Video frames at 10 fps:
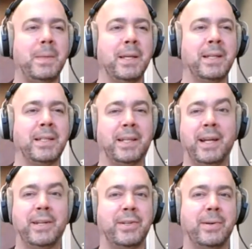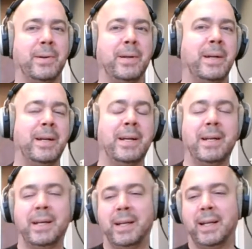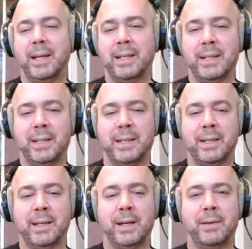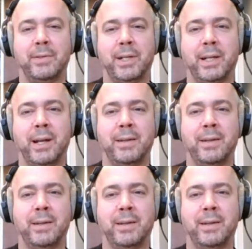And he was like, yeah, sure. And I go check it out.